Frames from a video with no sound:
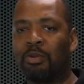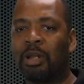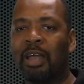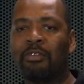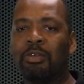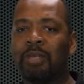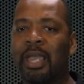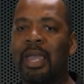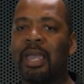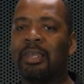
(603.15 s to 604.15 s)
do whatever you
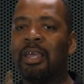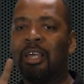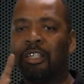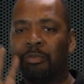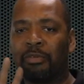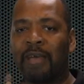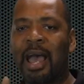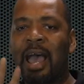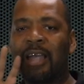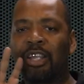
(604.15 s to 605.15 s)
can to
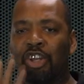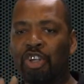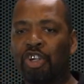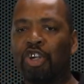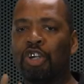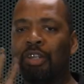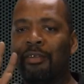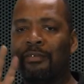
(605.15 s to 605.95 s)
provide good,